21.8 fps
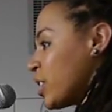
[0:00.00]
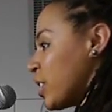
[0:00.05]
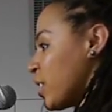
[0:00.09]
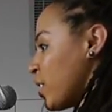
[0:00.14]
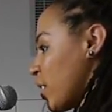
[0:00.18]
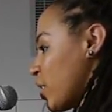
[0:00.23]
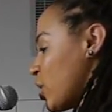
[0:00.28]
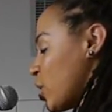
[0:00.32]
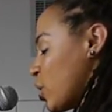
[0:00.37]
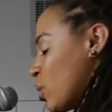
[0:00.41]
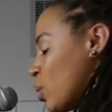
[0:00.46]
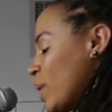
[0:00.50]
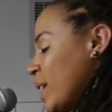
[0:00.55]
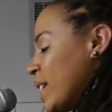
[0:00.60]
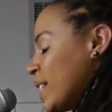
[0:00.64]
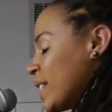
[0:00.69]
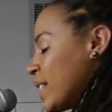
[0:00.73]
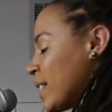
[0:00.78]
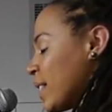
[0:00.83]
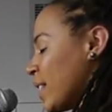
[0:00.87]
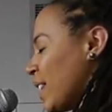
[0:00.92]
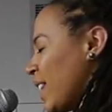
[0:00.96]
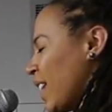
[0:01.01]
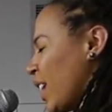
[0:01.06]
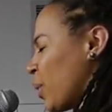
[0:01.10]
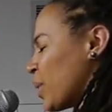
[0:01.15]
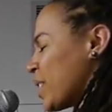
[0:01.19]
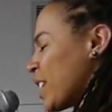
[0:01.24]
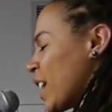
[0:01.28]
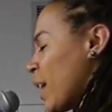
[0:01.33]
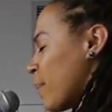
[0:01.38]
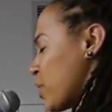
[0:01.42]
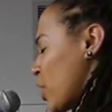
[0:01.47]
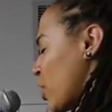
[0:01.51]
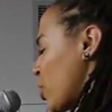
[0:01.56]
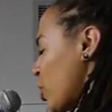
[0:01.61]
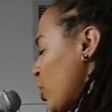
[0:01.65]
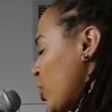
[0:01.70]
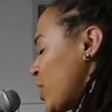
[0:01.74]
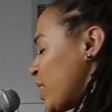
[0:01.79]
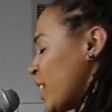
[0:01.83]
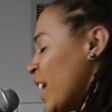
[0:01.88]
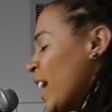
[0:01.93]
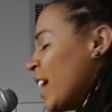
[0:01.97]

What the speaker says: she says, squeezing the liquid tabs. I just